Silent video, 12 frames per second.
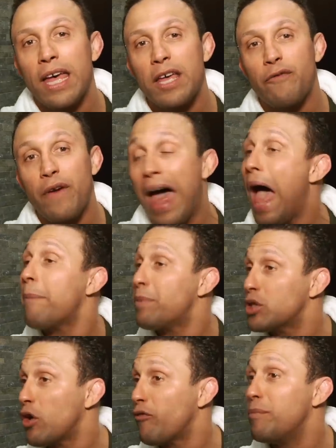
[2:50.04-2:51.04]
if it
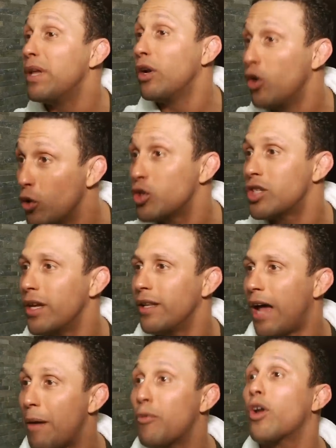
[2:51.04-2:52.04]
happens of me
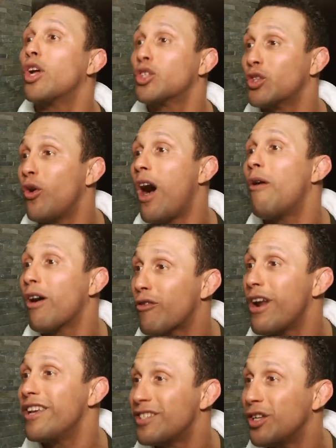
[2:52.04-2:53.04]
losing, I'm gonna show how a
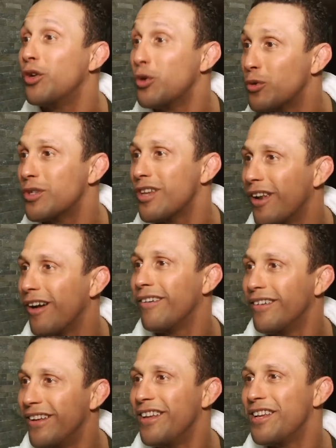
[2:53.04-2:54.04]
Gracie lose, you
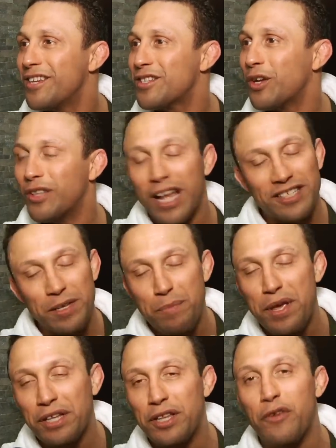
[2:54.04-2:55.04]
know. Yes. So that's the
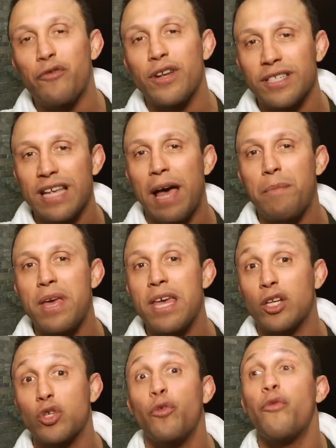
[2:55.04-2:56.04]
big difference. I'm
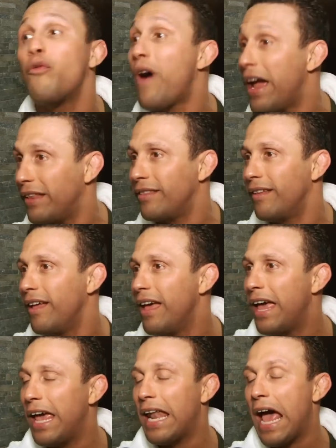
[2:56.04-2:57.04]
here to fight.
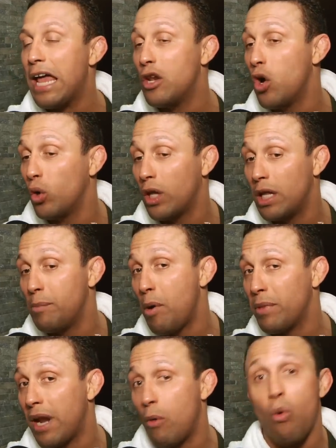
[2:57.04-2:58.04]
And I know that the
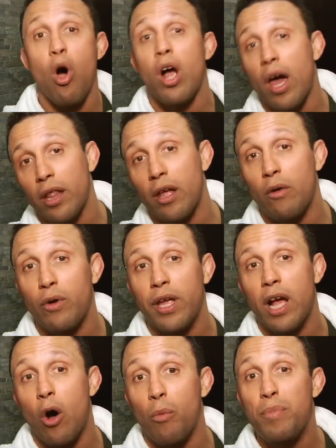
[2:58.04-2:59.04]
moment that I walk out of that
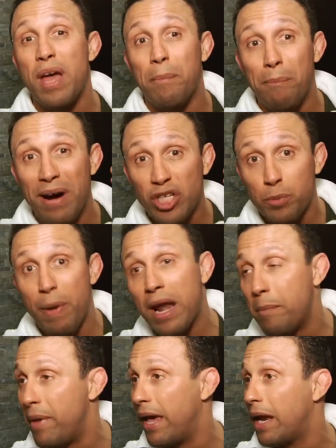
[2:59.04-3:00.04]
ring, I'll be a much
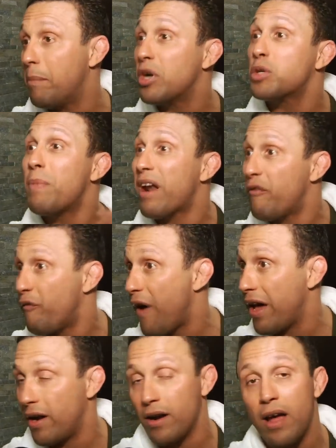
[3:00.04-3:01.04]
better man, a much better
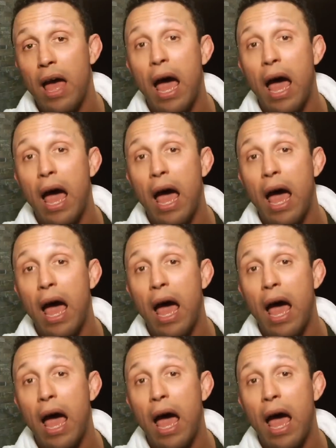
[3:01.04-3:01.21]
fighter,